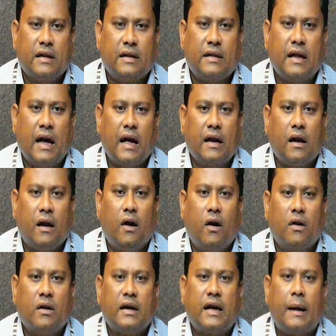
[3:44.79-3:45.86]
than
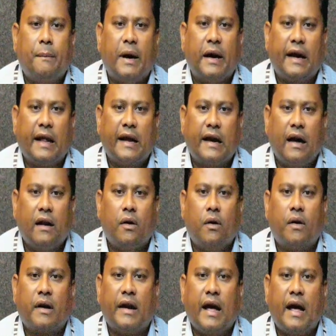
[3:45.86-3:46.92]
ungrammatical
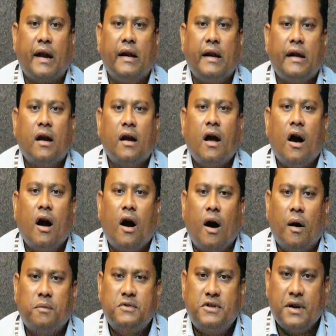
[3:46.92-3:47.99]
or rarely
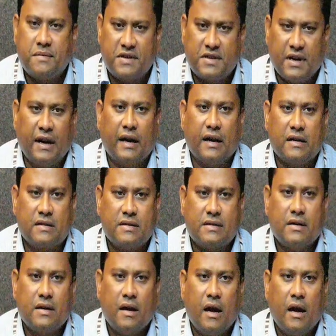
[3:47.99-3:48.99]
observed sentence.